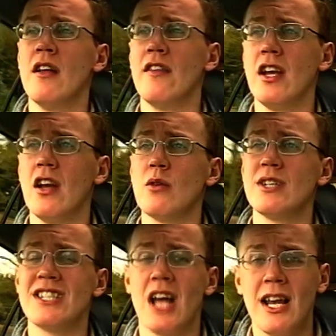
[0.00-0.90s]
that you
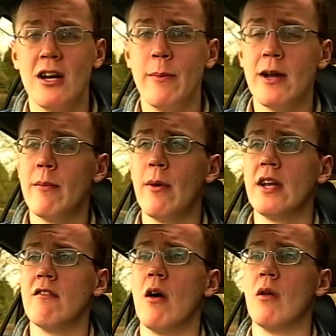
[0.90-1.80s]
notice a little bit of
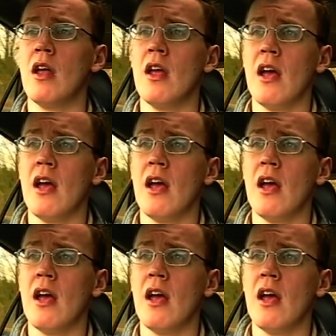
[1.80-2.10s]
body roll.